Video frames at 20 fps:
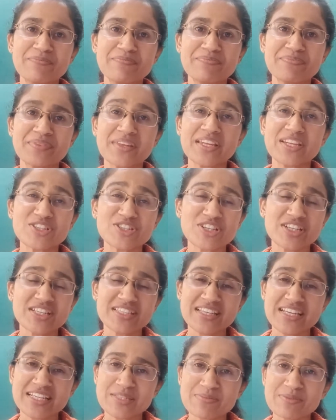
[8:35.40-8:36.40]
initial
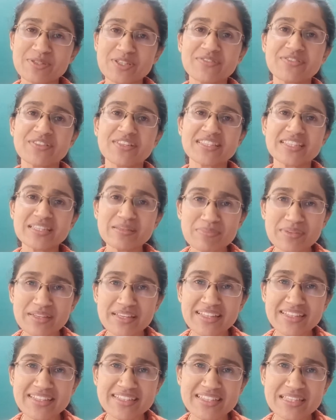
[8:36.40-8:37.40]
assessment of the
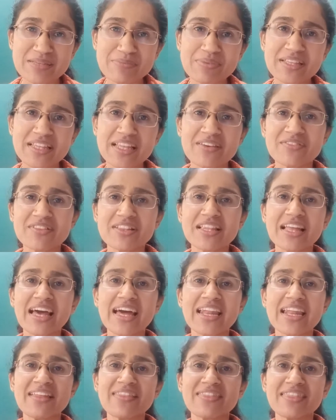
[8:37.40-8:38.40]
CP and the CP level,
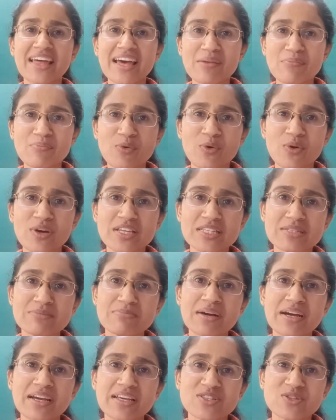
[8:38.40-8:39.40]
and at that point
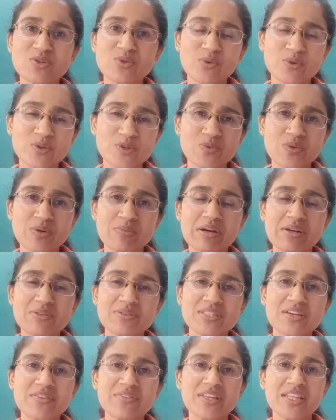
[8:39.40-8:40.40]
my scores were
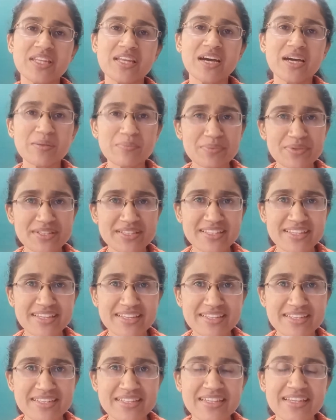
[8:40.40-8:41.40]
about
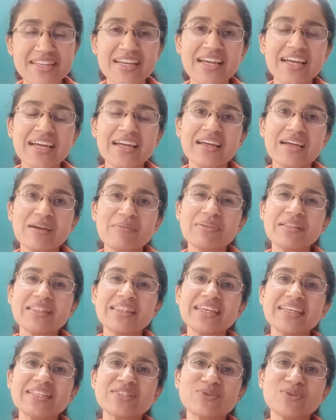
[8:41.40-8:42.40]
79%, but
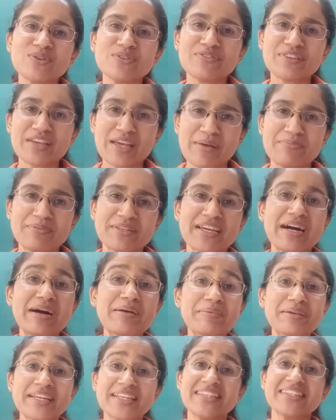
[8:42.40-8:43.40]
they sort of kept
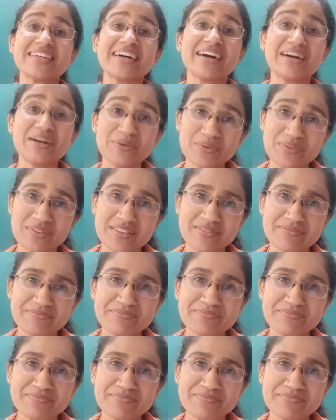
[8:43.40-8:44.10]
coming down.